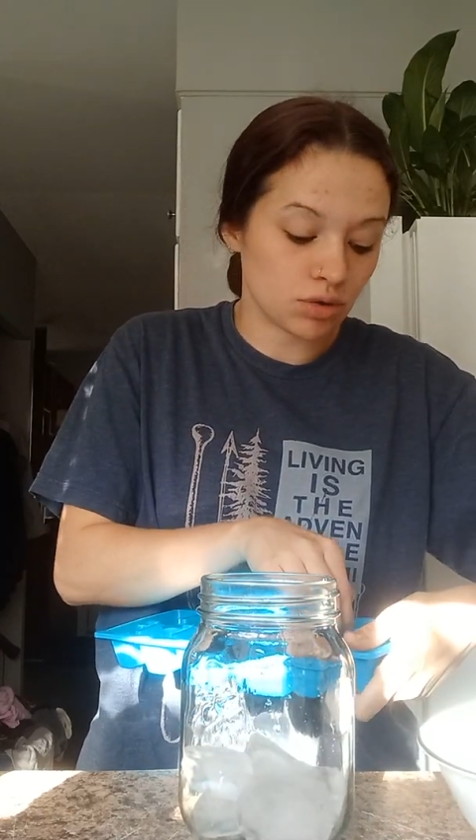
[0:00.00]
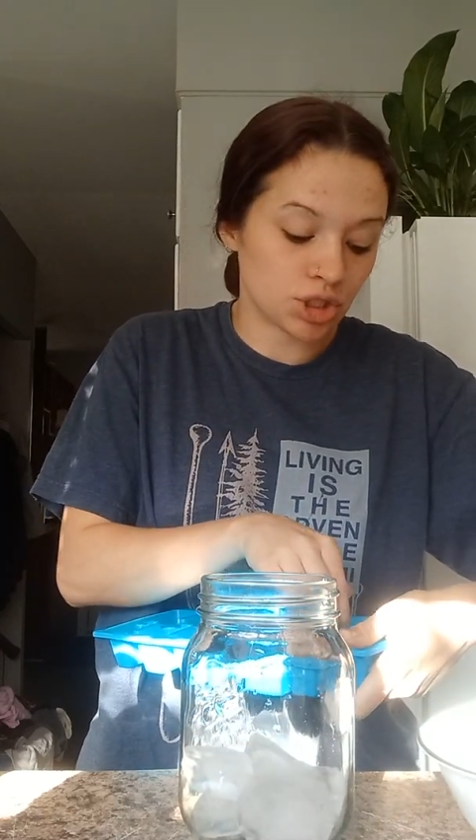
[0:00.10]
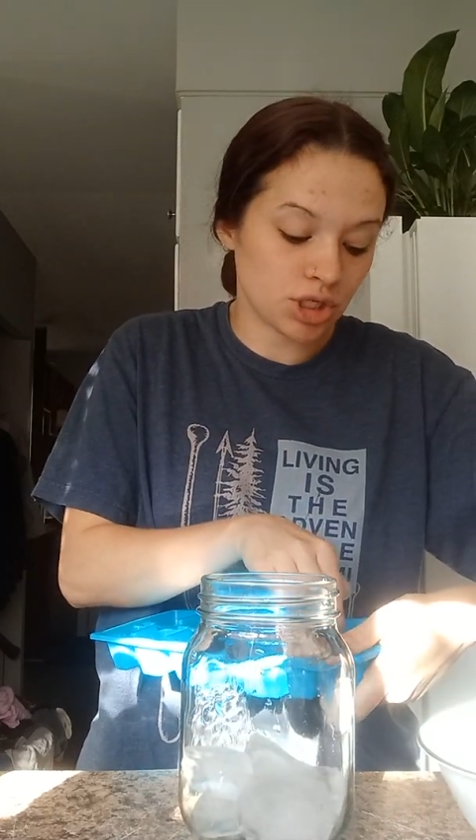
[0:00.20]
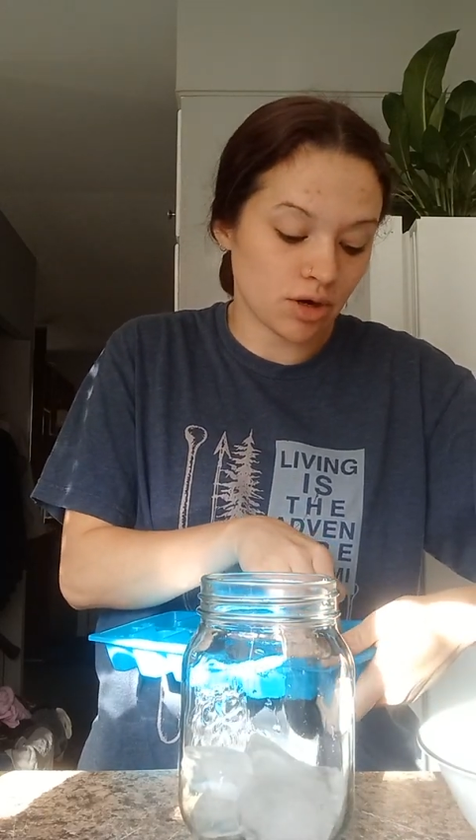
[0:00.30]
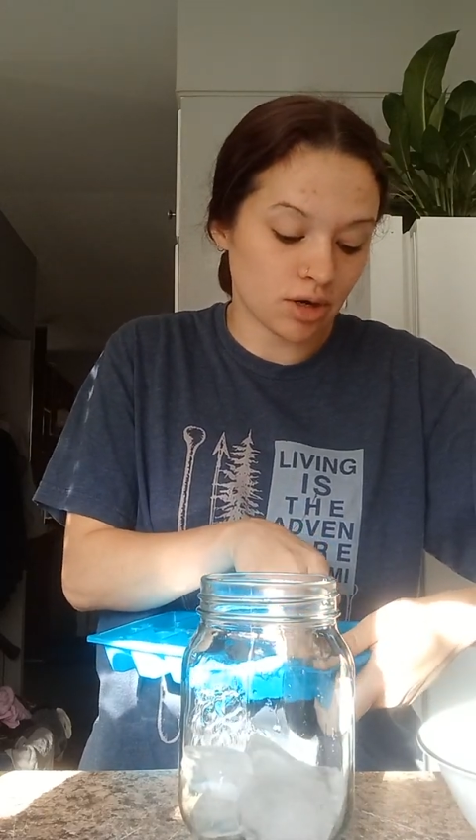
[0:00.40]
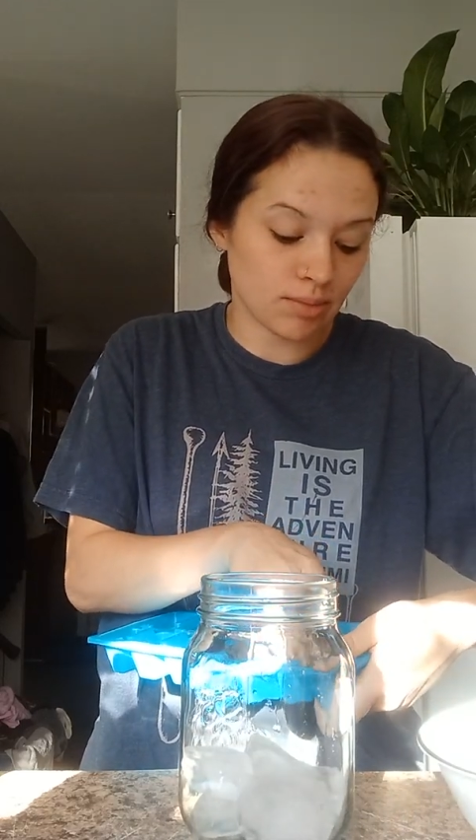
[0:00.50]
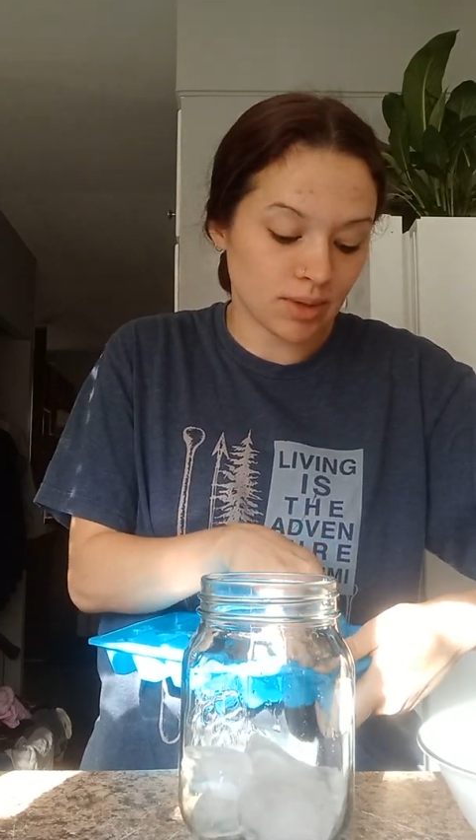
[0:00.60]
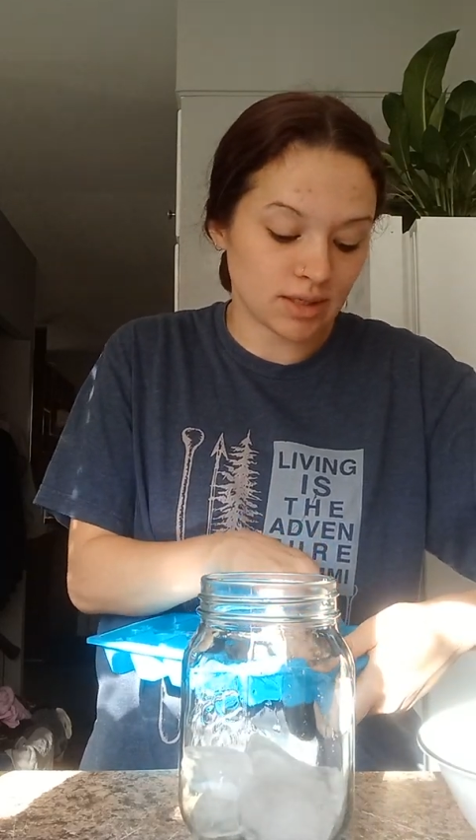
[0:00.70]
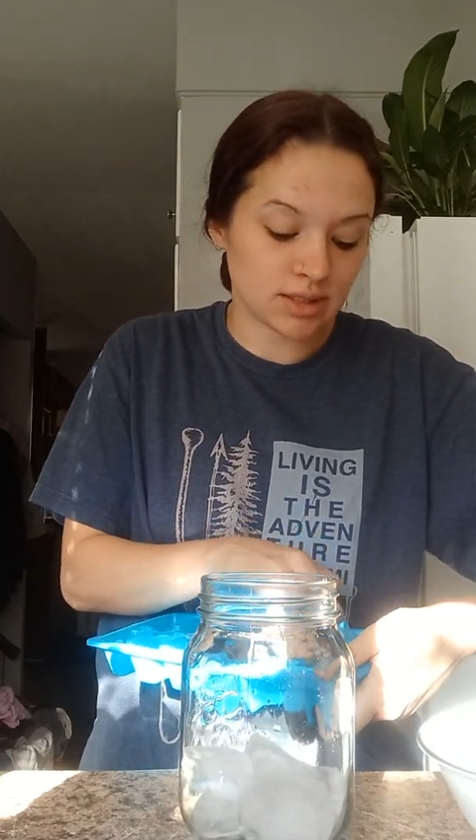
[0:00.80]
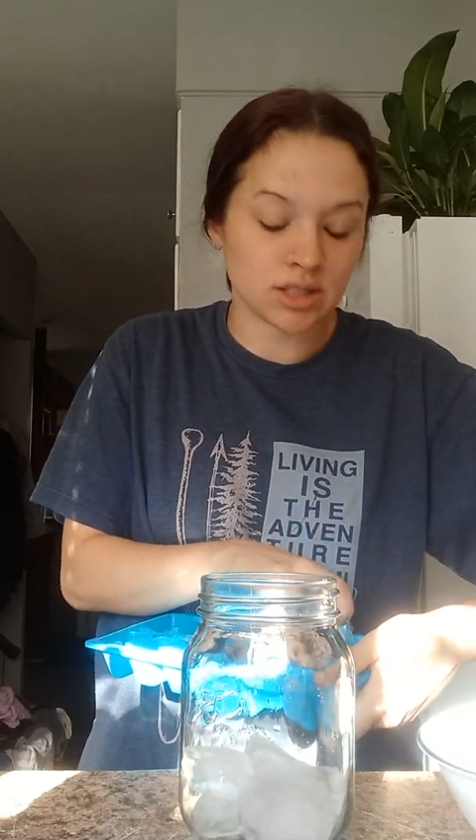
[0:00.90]
sharing
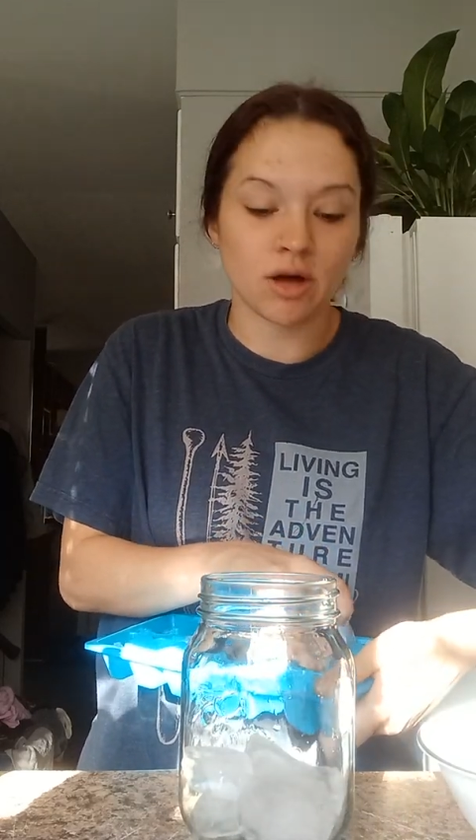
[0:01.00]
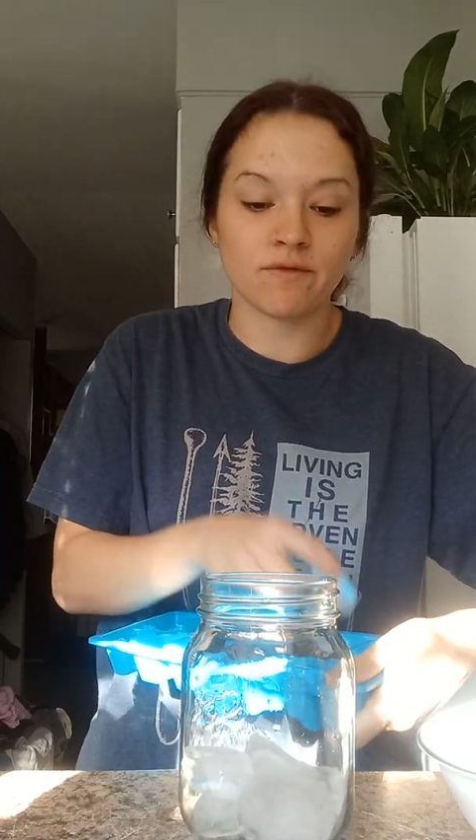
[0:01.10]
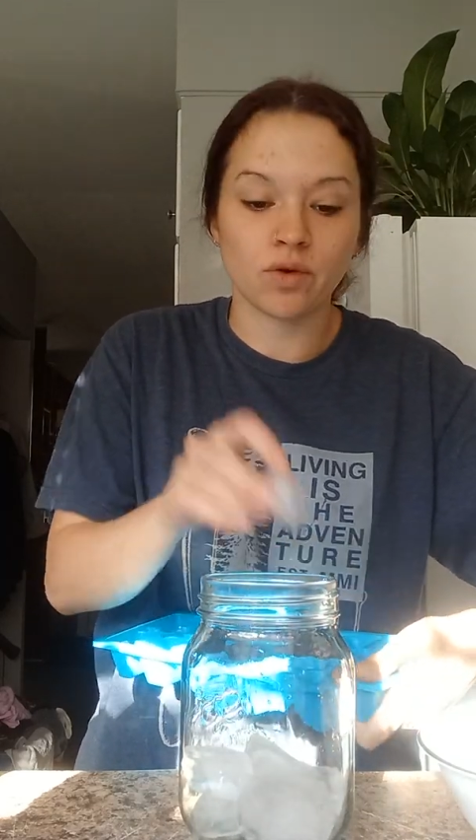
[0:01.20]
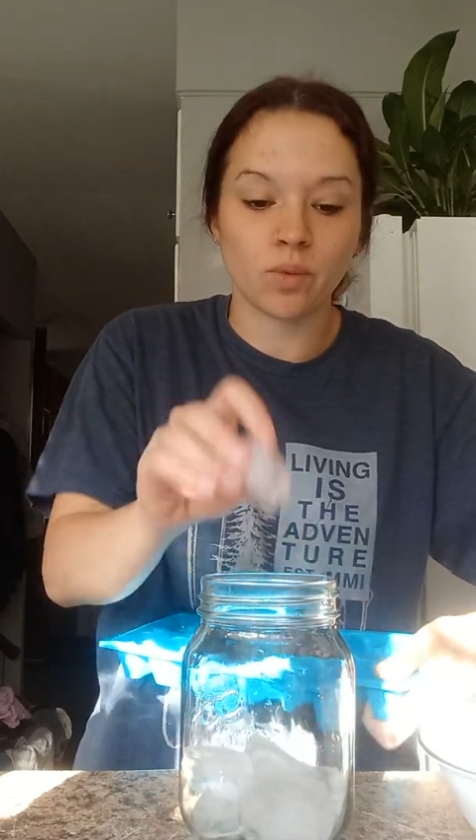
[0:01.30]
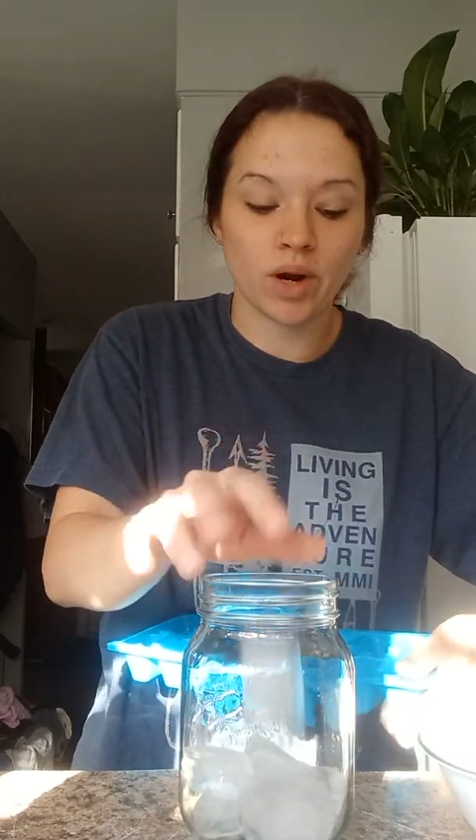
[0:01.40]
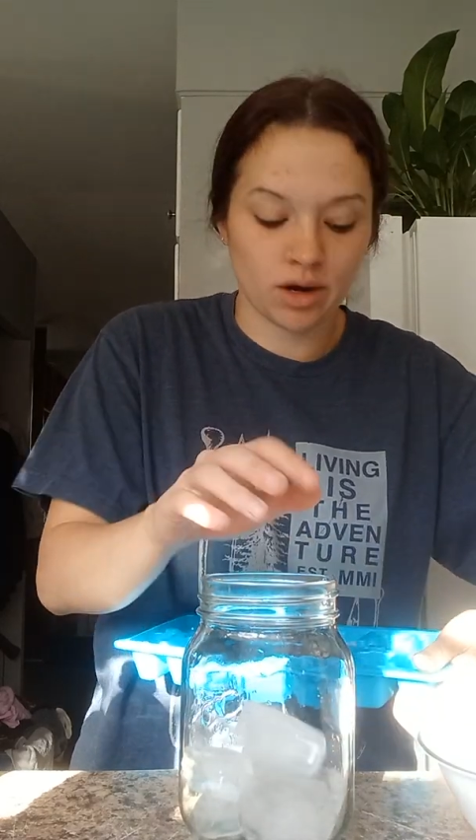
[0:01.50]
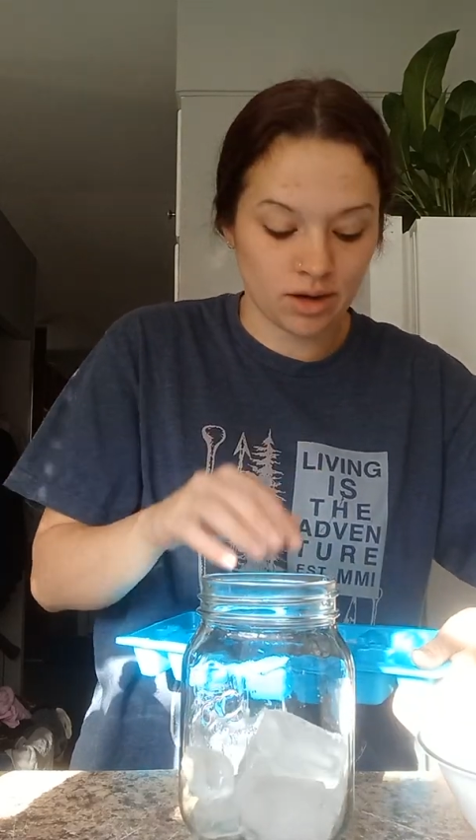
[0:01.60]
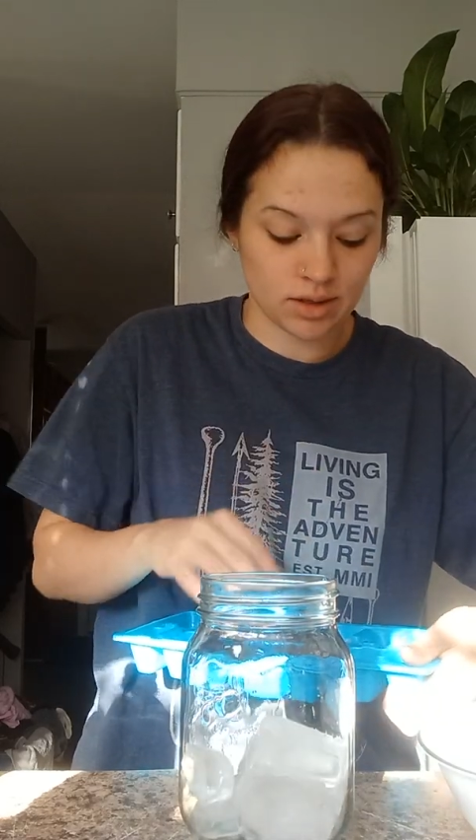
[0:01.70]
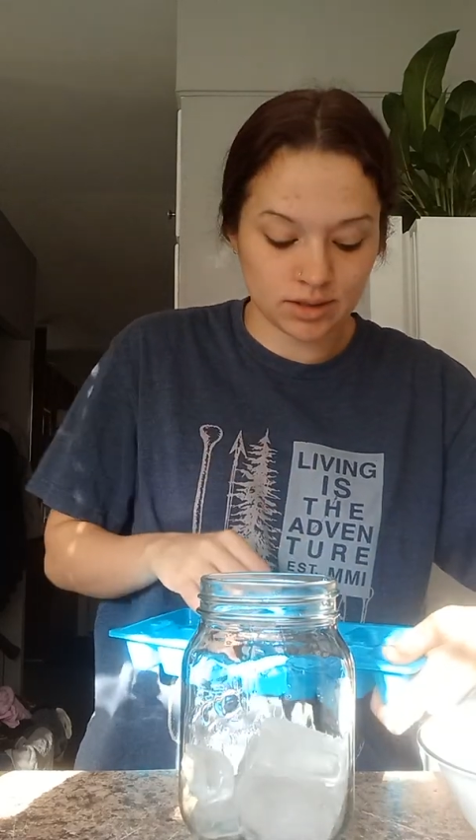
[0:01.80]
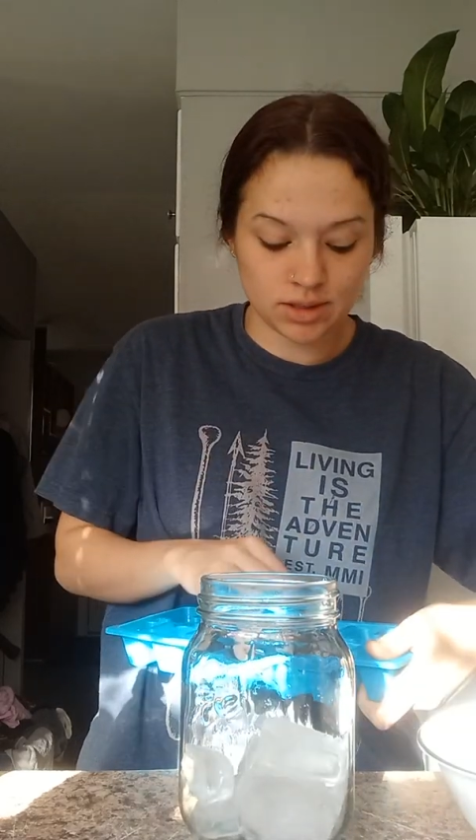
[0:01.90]
my
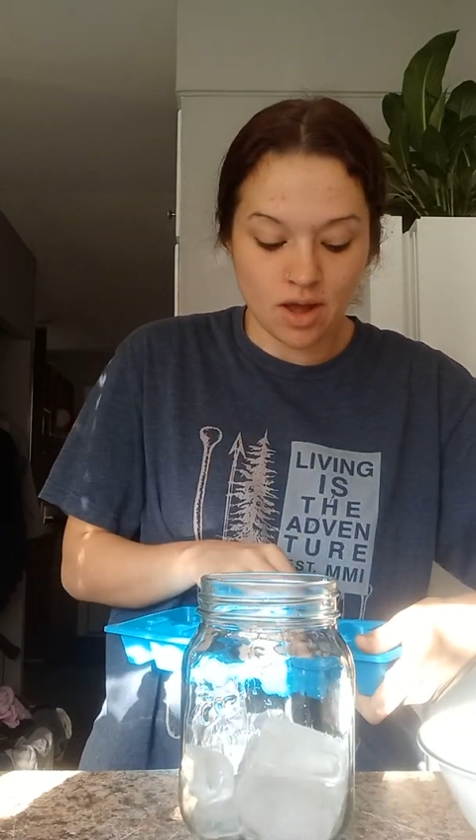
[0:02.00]
self-awareness